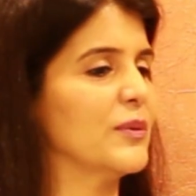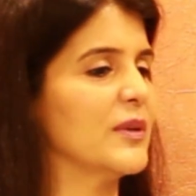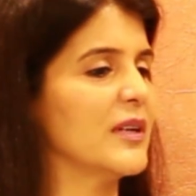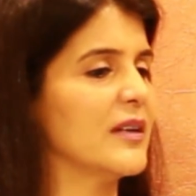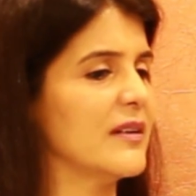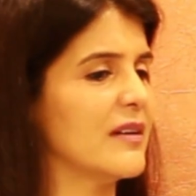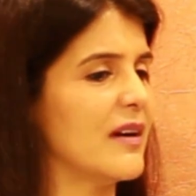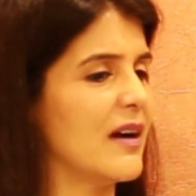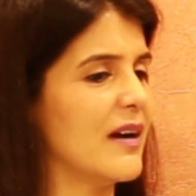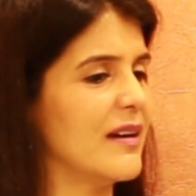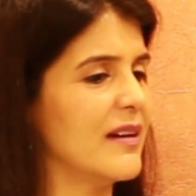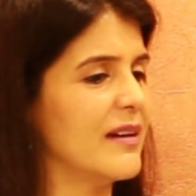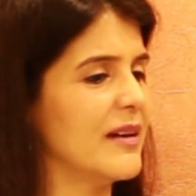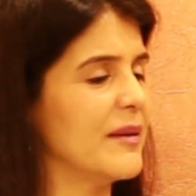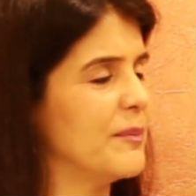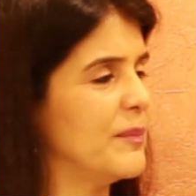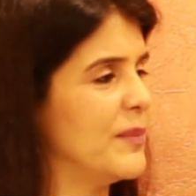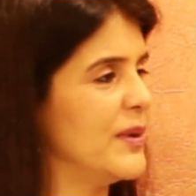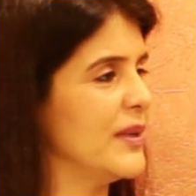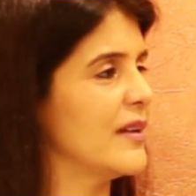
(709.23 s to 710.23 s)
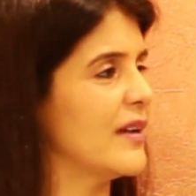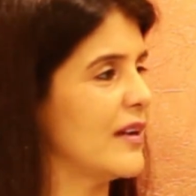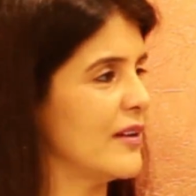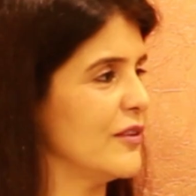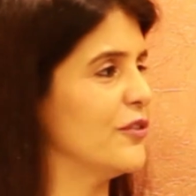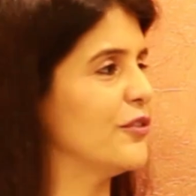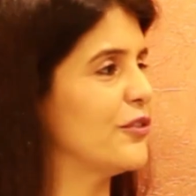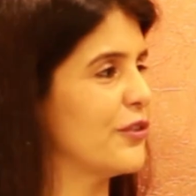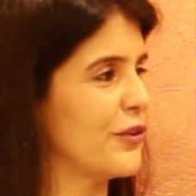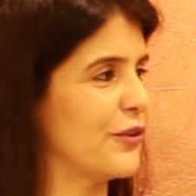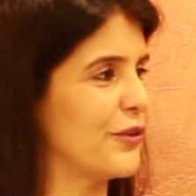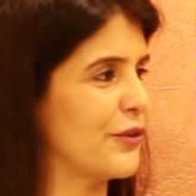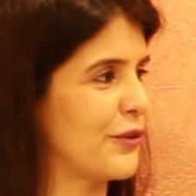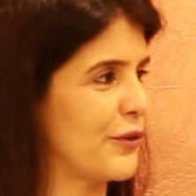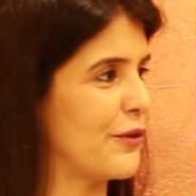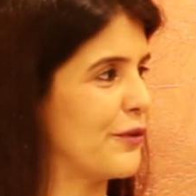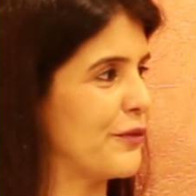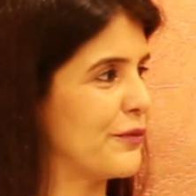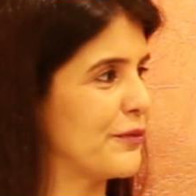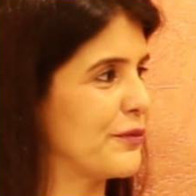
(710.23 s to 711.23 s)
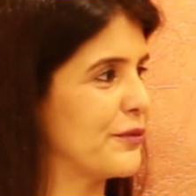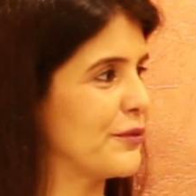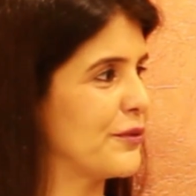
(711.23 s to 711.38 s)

were a bit unsure of?